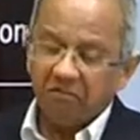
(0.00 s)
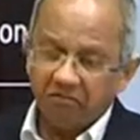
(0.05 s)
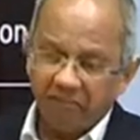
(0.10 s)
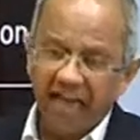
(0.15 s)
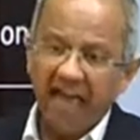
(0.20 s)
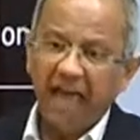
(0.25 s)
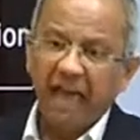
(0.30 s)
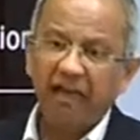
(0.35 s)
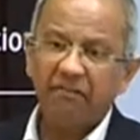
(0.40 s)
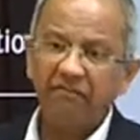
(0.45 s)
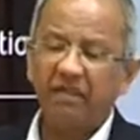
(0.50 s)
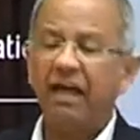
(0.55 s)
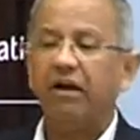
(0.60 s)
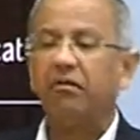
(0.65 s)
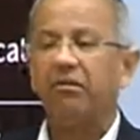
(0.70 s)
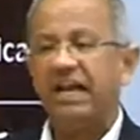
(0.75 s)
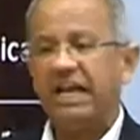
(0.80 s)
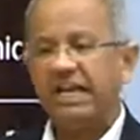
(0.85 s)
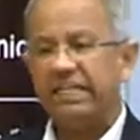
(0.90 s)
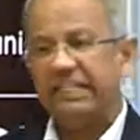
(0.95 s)
There
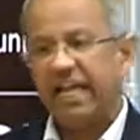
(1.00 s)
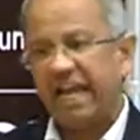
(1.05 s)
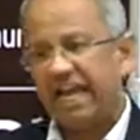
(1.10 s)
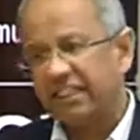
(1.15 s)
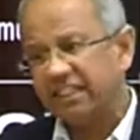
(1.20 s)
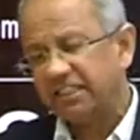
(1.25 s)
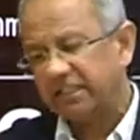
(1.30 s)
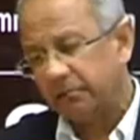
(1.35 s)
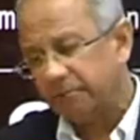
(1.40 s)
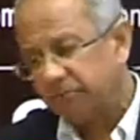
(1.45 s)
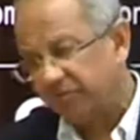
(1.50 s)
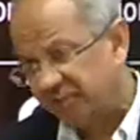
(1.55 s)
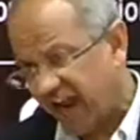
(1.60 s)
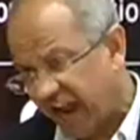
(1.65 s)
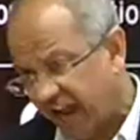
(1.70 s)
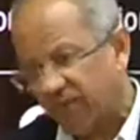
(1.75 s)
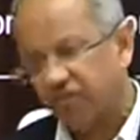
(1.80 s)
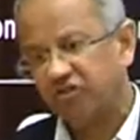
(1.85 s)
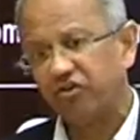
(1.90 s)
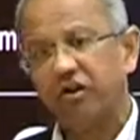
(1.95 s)
is a
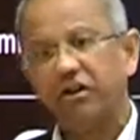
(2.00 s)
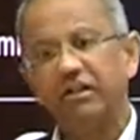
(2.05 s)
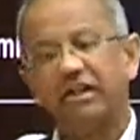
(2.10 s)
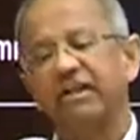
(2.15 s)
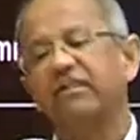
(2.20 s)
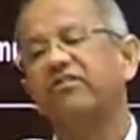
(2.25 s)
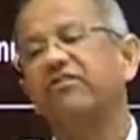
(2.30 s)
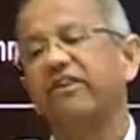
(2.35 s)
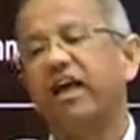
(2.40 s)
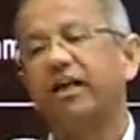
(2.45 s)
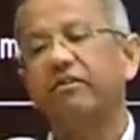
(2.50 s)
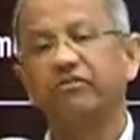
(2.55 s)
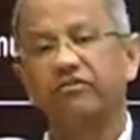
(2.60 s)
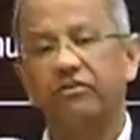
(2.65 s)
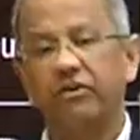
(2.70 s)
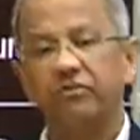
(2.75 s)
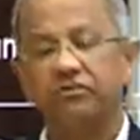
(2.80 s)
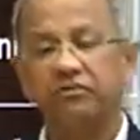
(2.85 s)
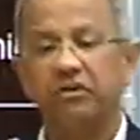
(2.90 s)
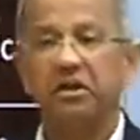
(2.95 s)
substantial
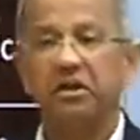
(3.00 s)
consensus